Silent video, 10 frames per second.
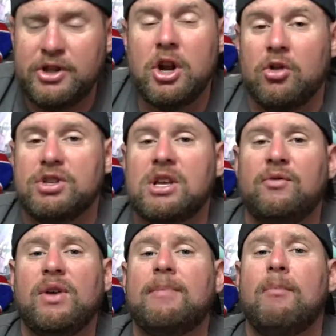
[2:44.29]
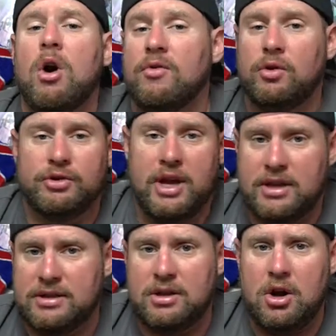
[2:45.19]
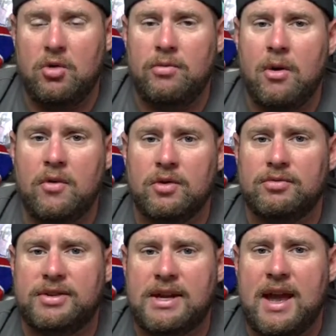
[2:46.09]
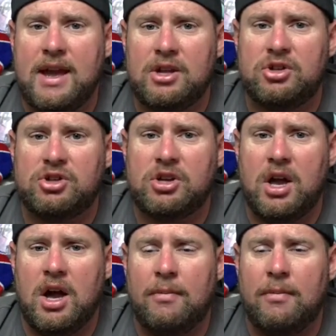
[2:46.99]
You know, the stuff like Marvel does, you know, when Marvel de-aged